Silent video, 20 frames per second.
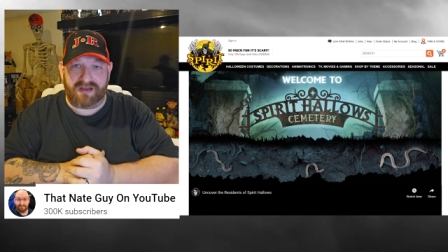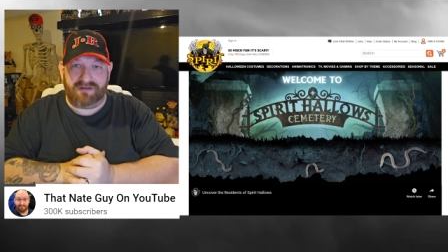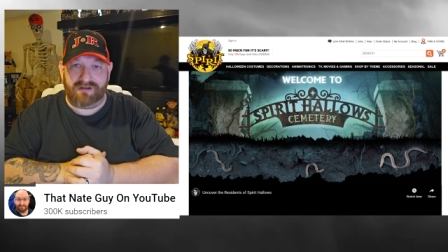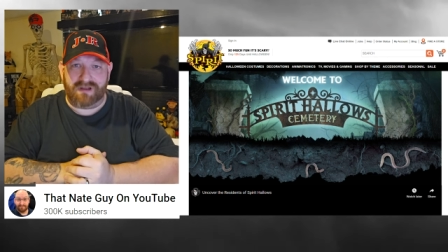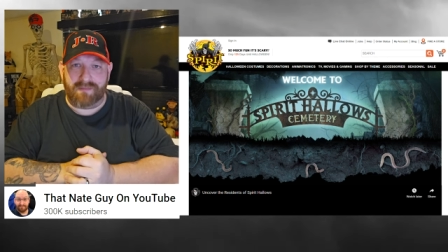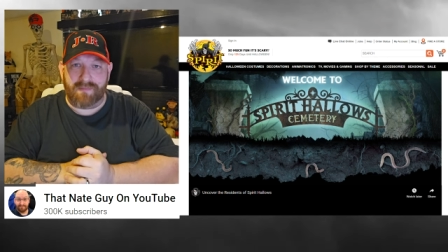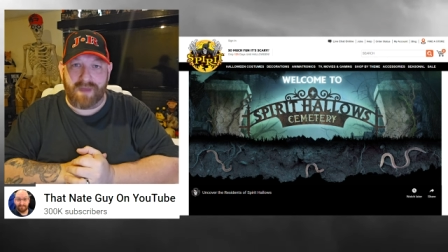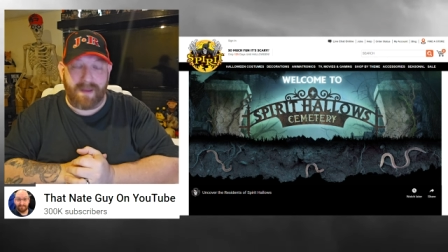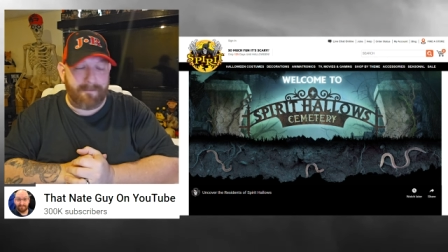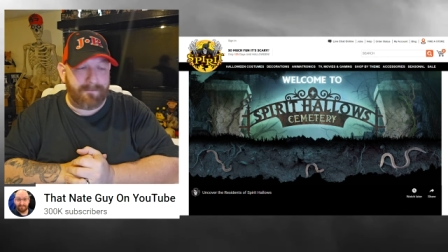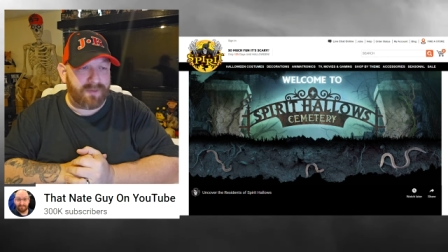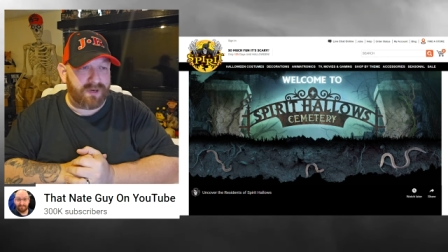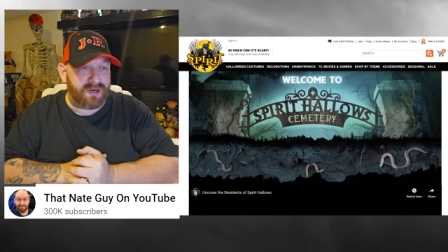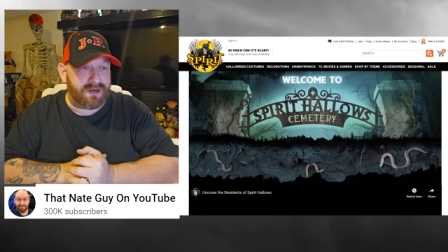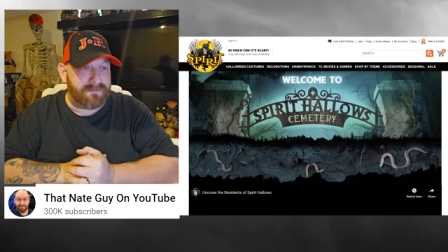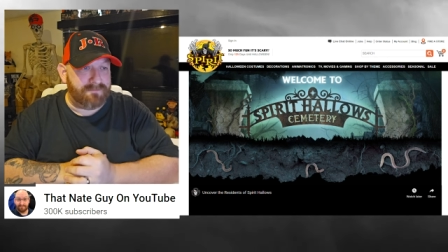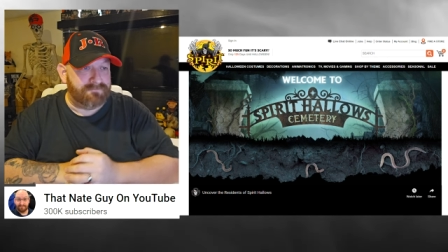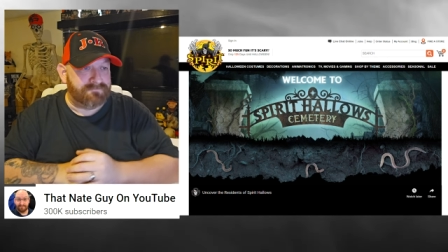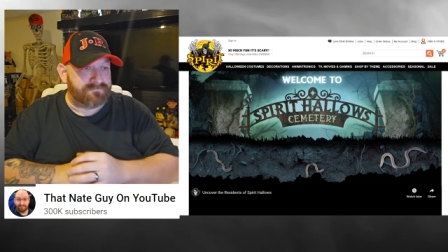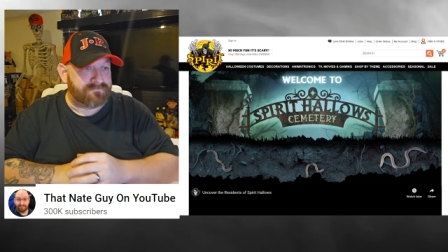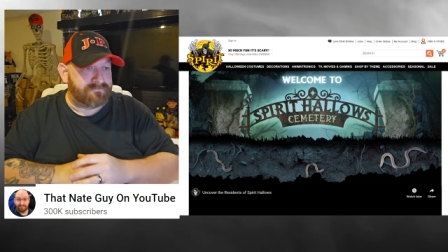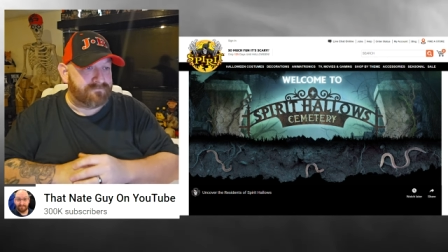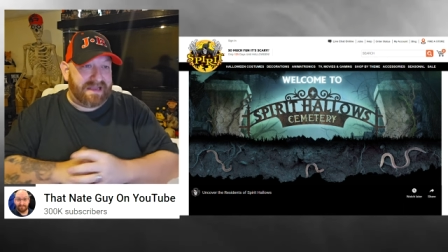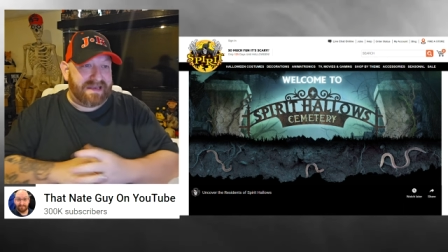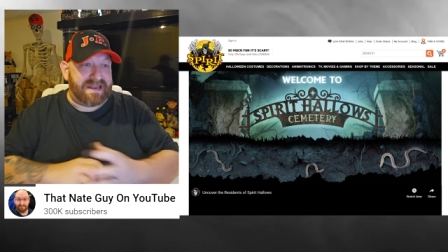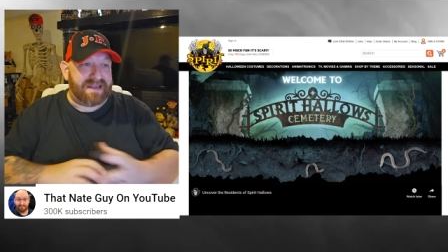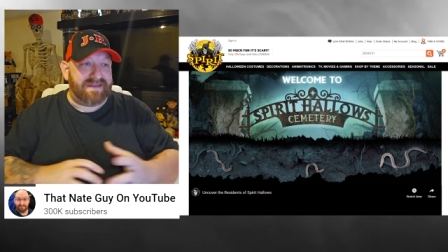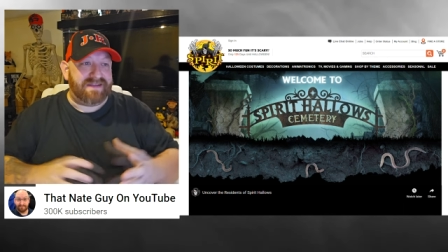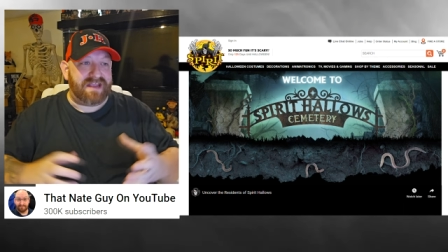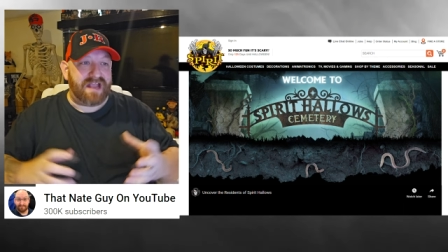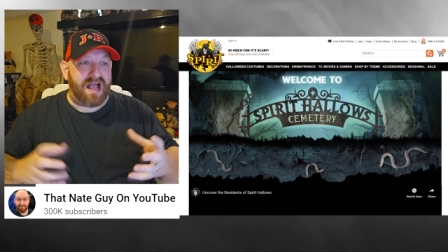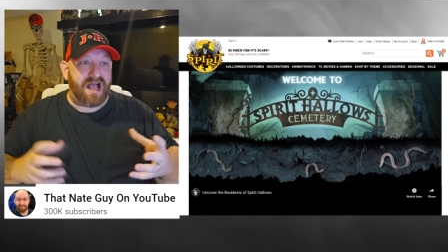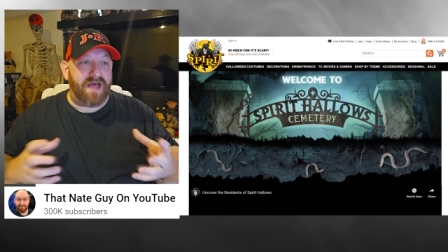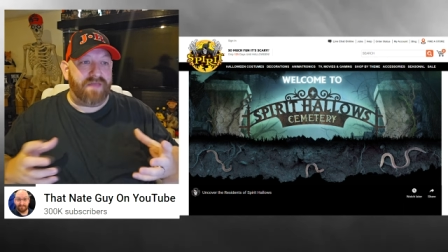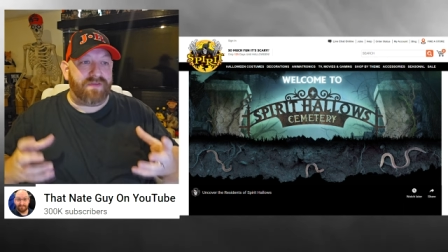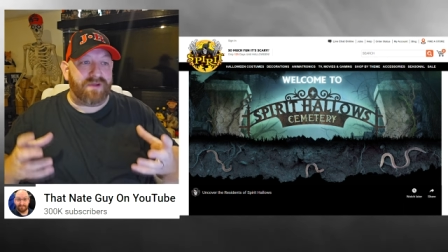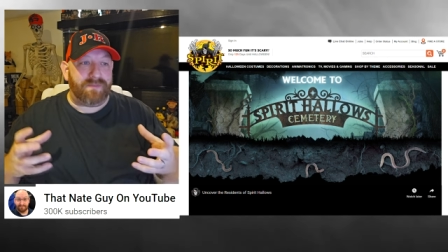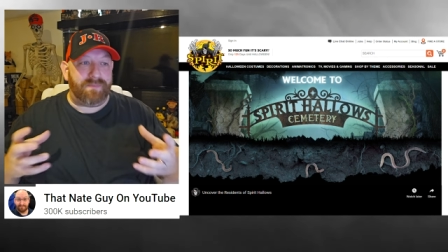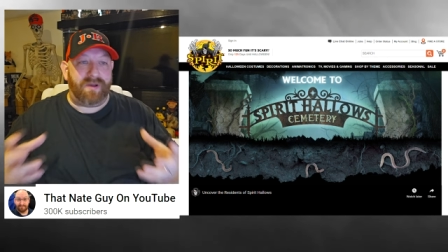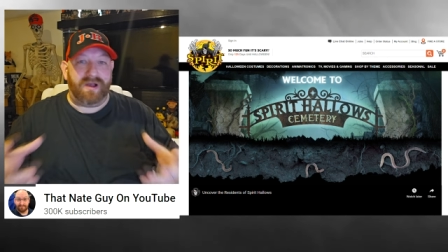what I remember. And then the
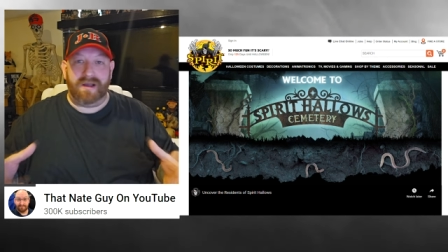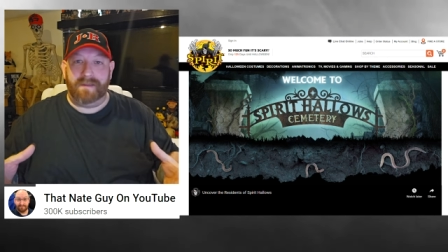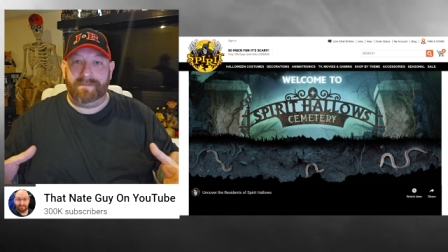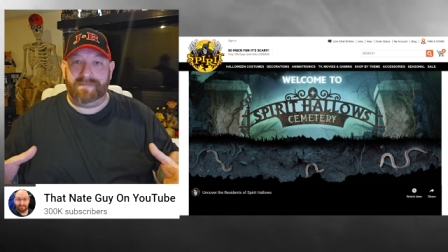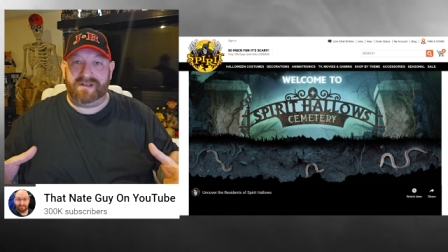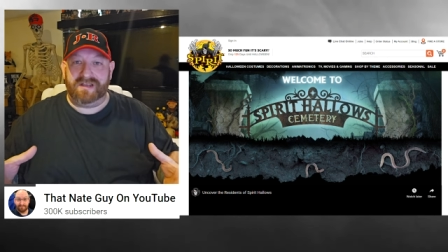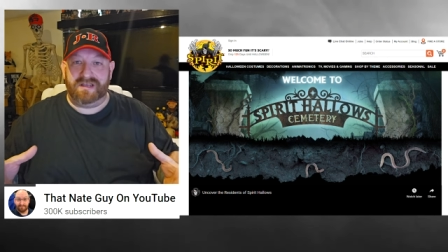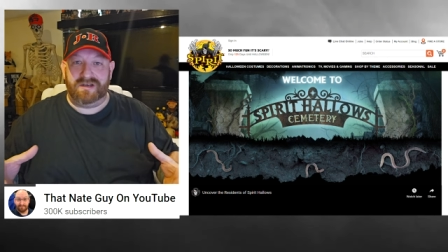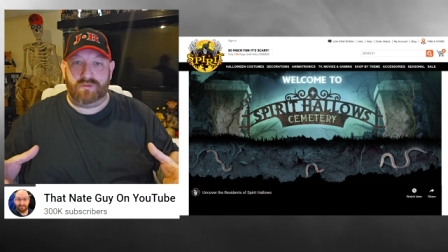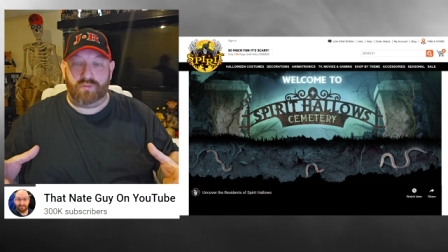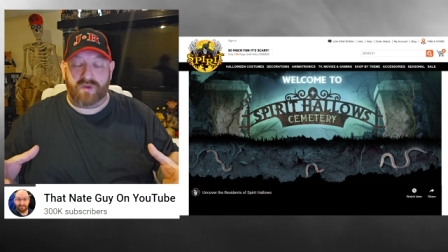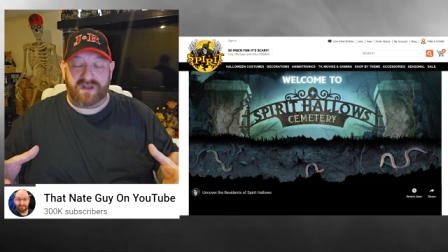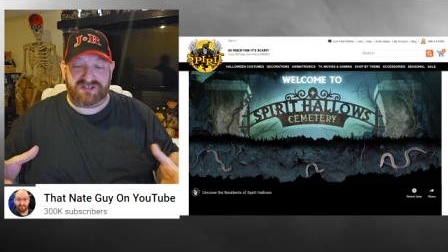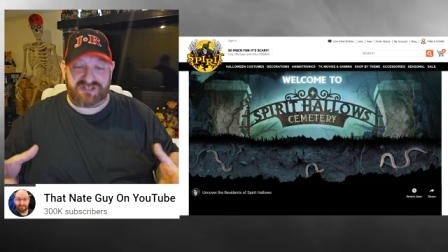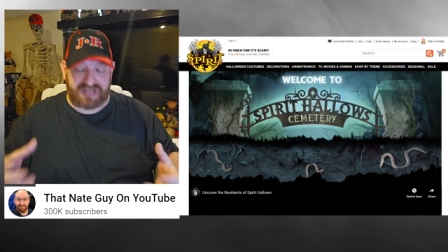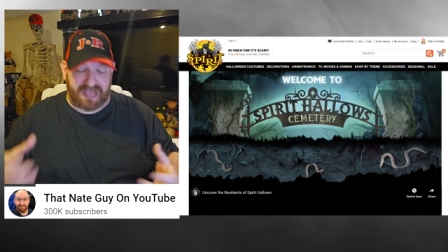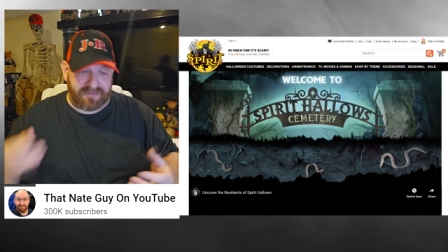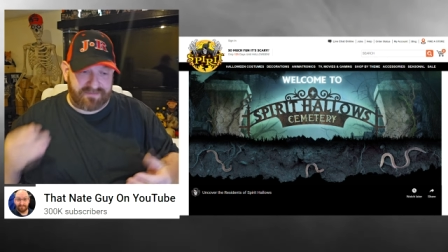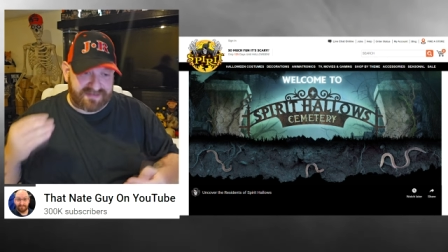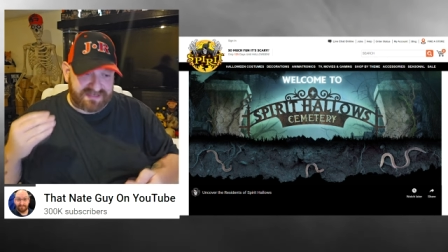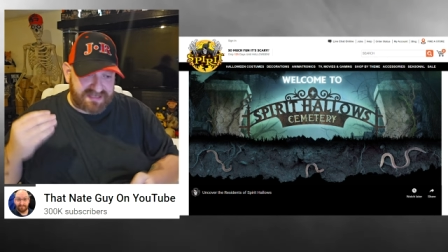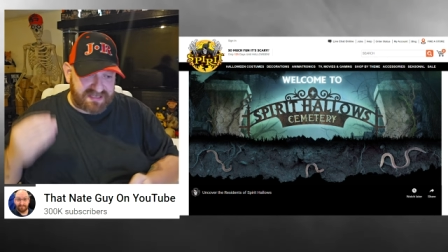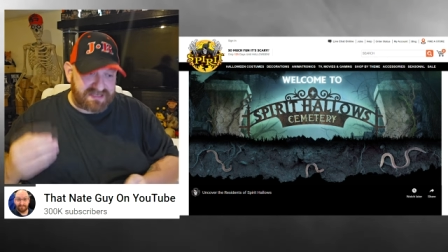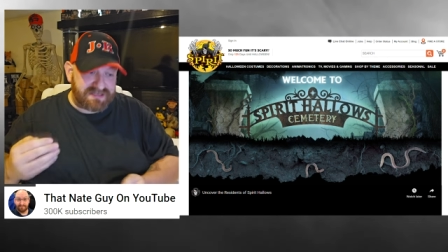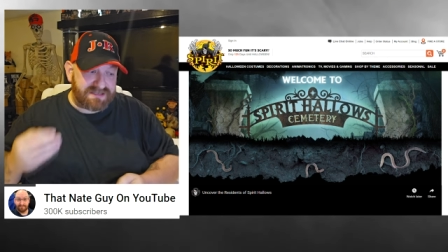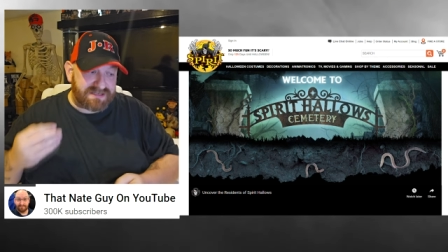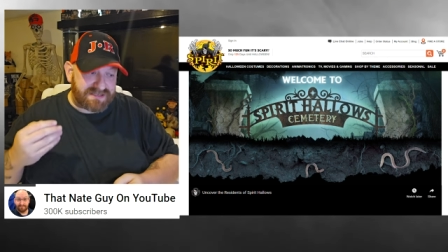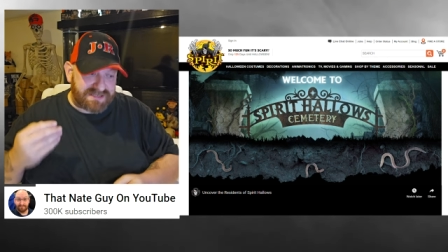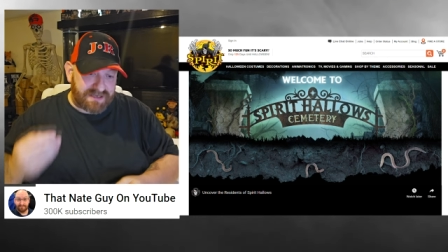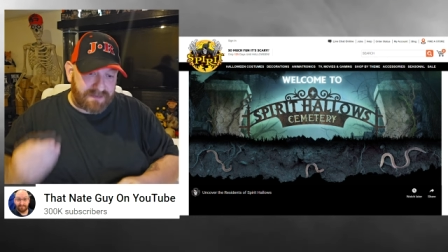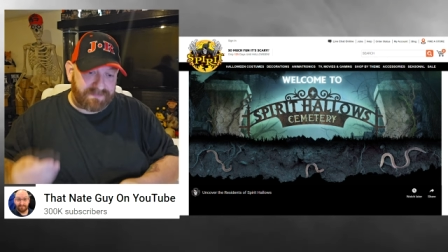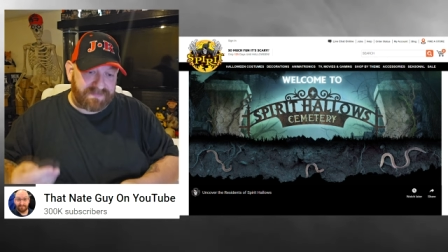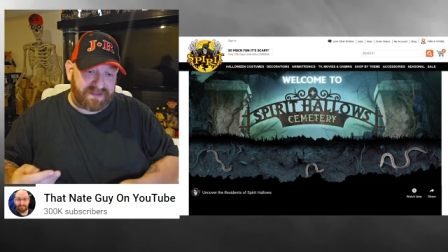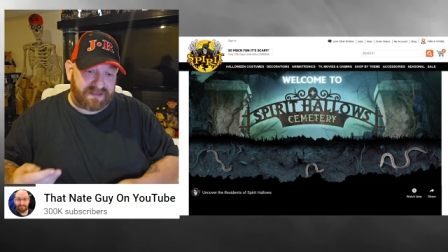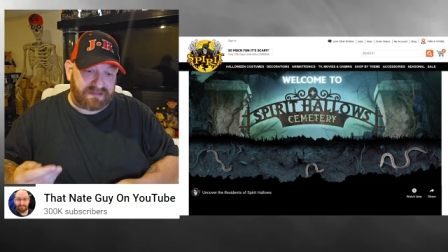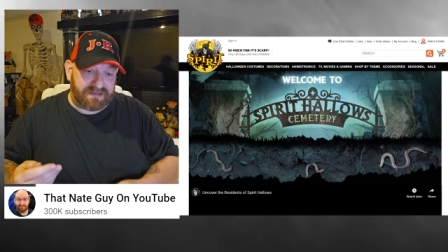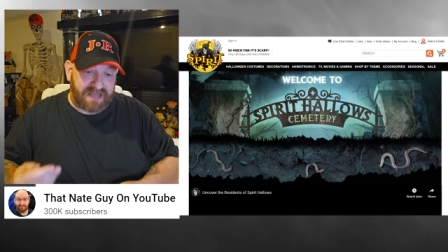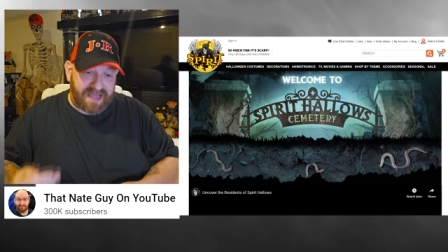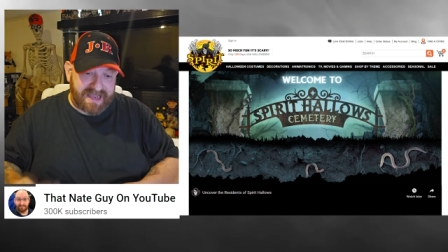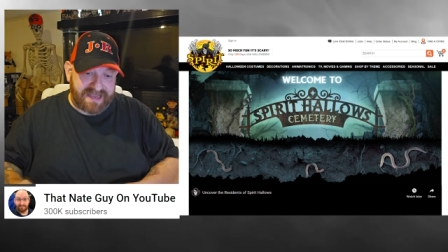other pumpkin, which I've seen
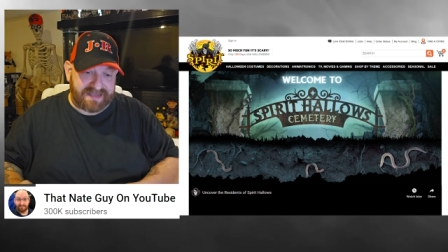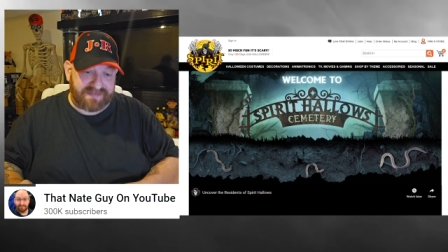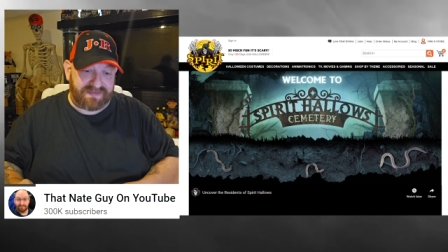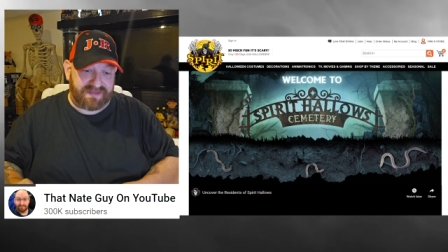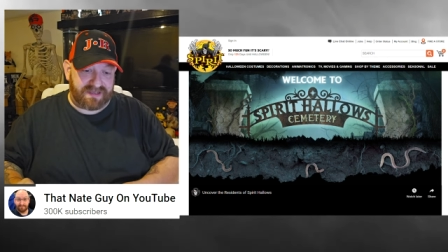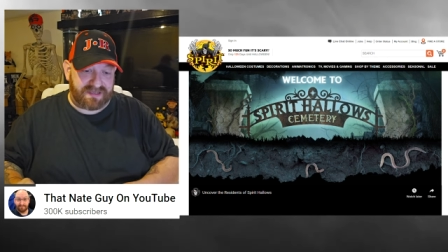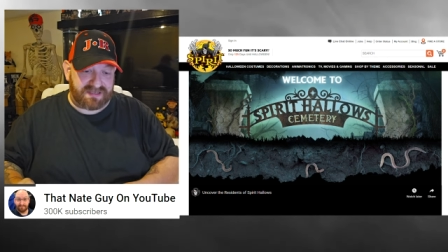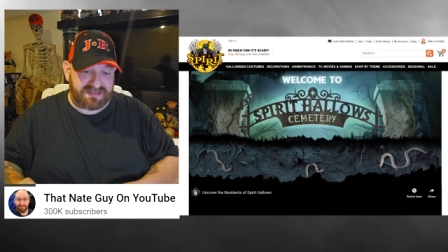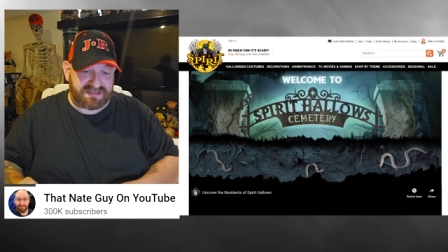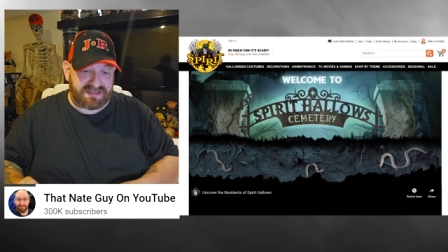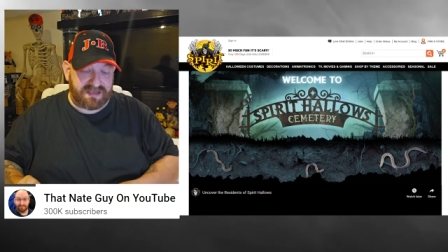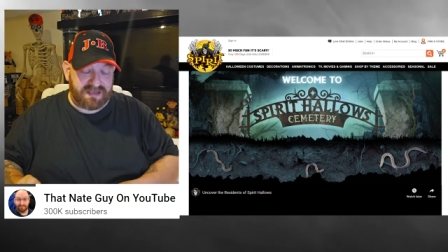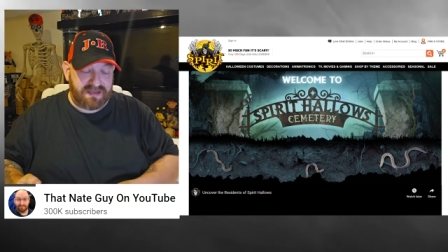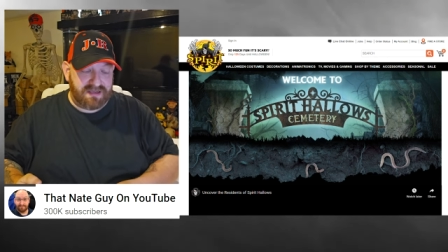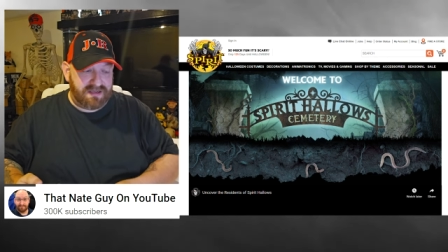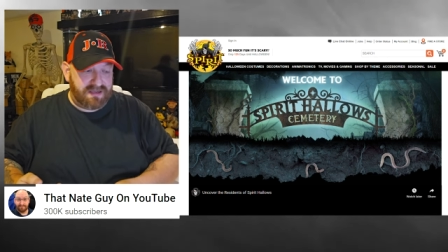something like this,